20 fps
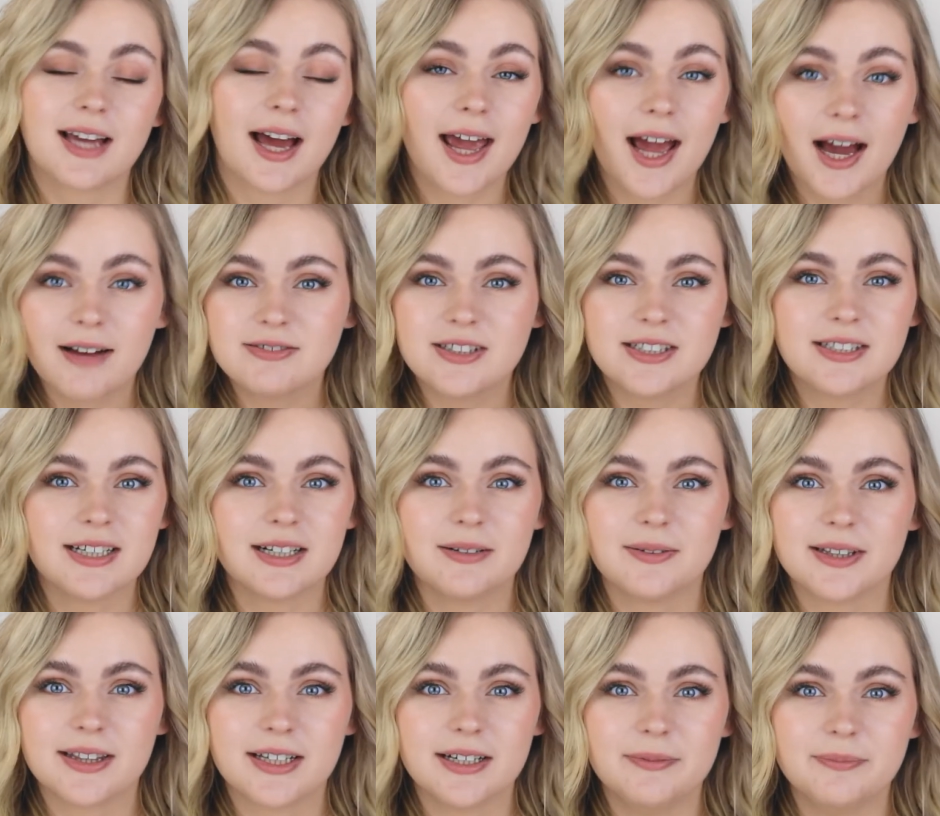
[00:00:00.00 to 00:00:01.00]
I have to deal
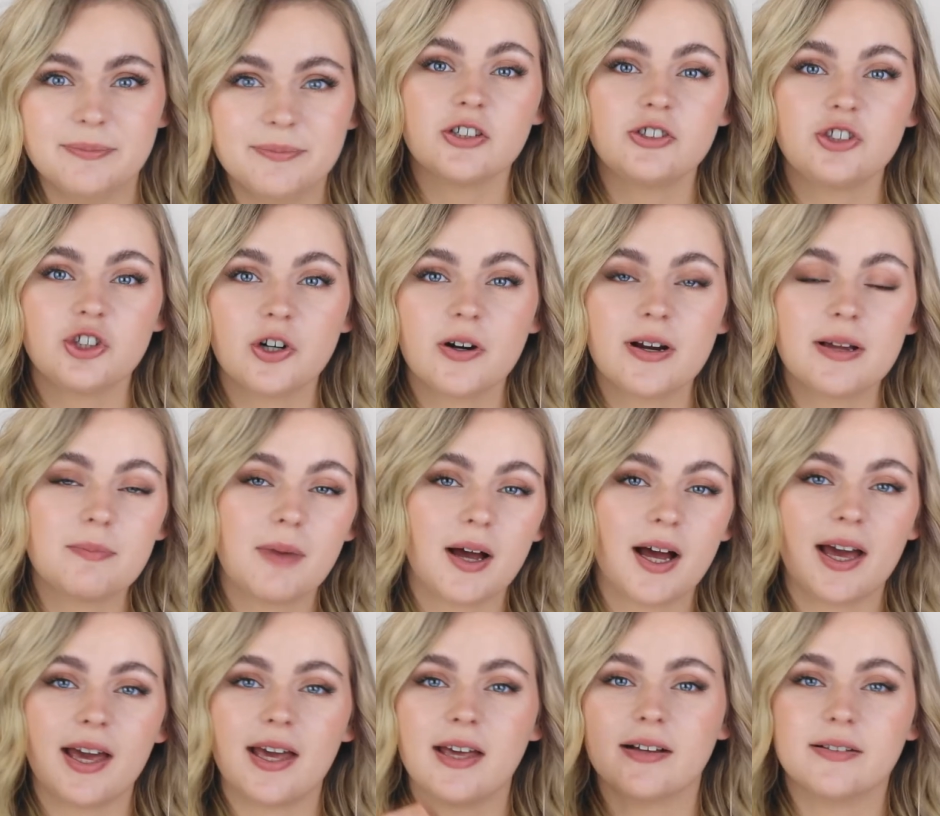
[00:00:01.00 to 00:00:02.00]
with them. So during
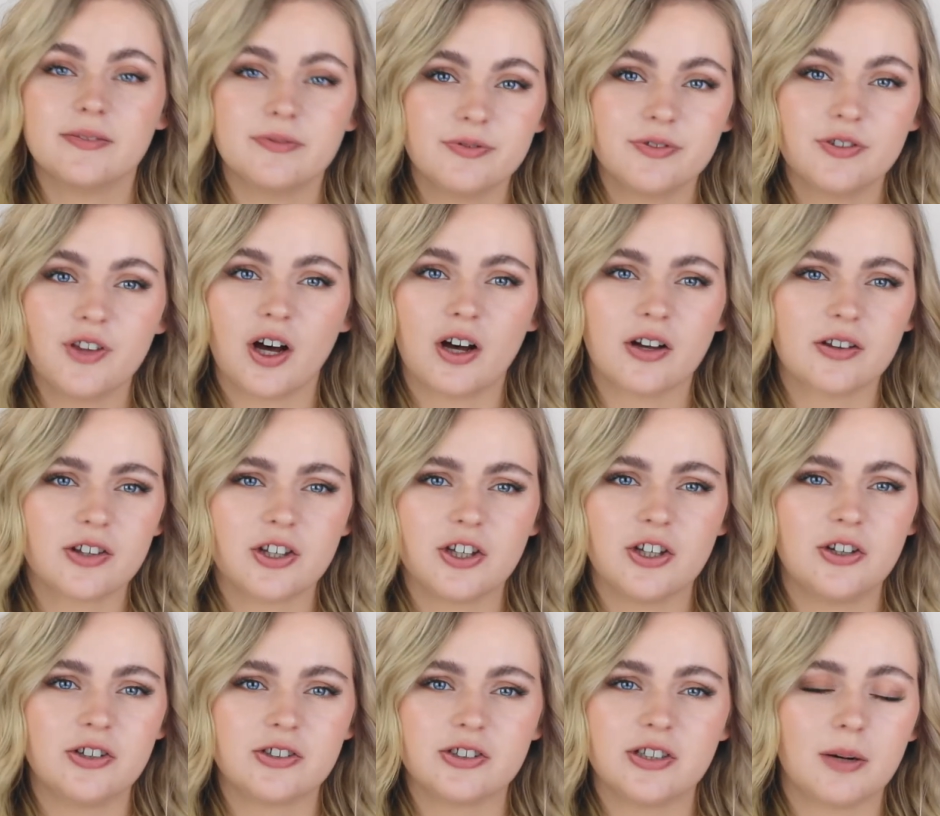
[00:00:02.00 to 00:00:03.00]
my not
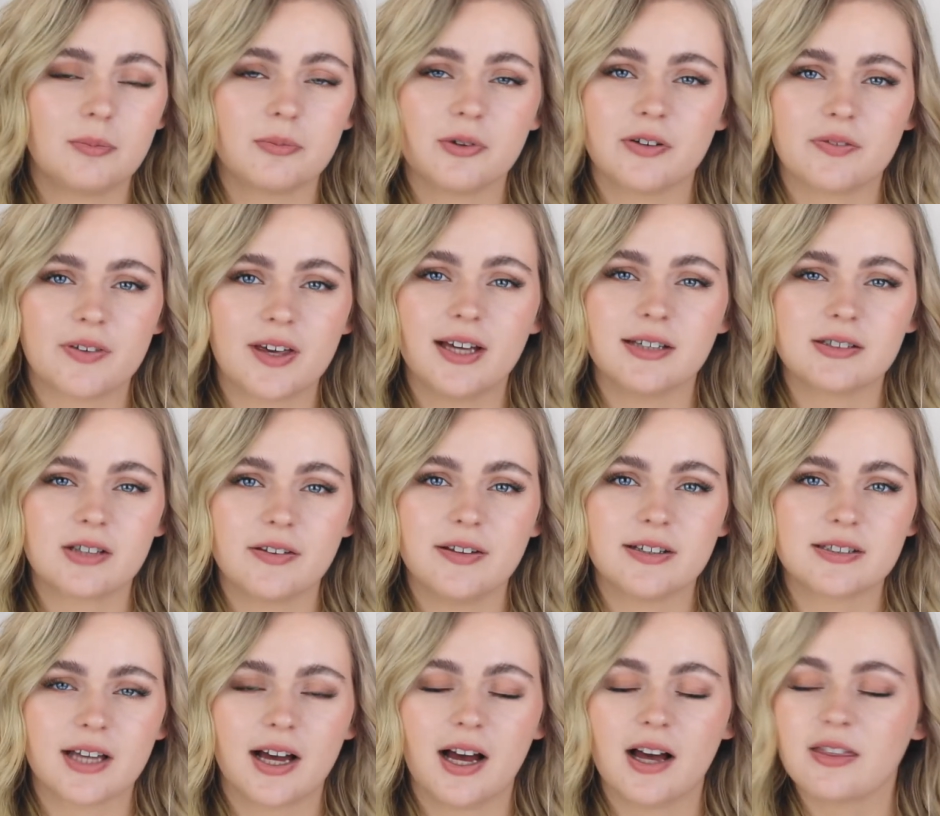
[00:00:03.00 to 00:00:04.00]
huge number of years on
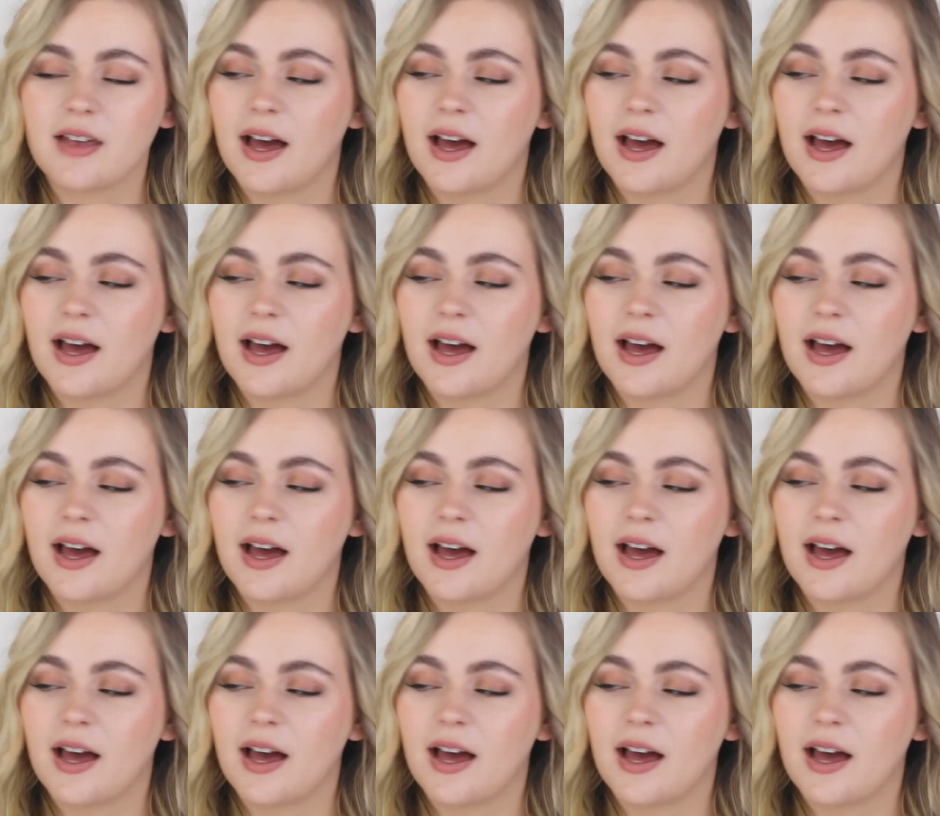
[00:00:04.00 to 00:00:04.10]
this earth,